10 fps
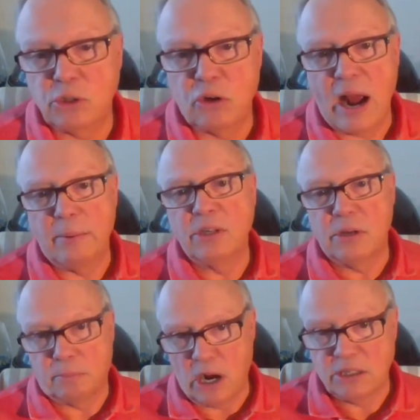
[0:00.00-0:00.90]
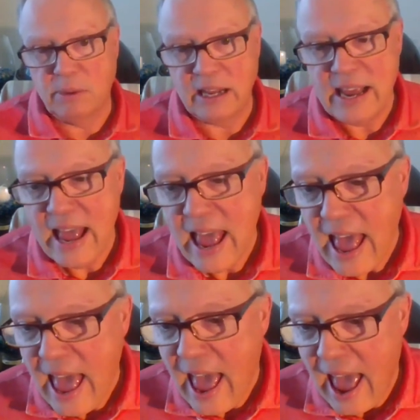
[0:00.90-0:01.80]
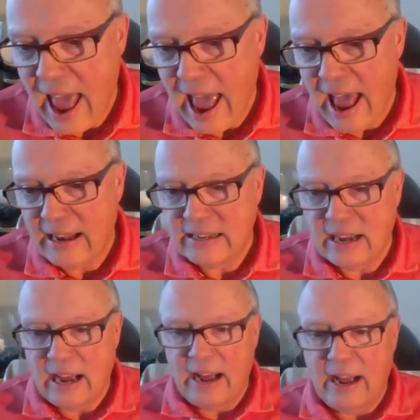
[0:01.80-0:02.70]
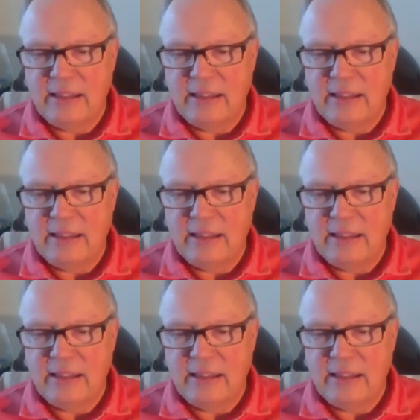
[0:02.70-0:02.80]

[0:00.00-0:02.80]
subscribers approximately. And uh,